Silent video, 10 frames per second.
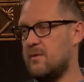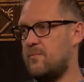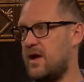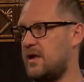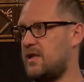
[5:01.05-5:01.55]

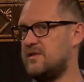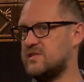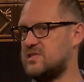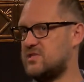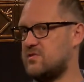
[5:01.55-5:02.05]
but he
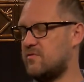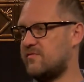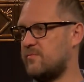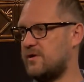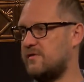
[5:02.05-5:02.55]
just
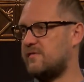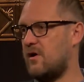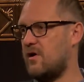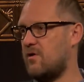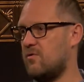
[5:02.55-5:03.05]
skewers me.
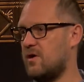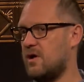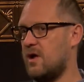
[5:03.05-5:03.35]
So,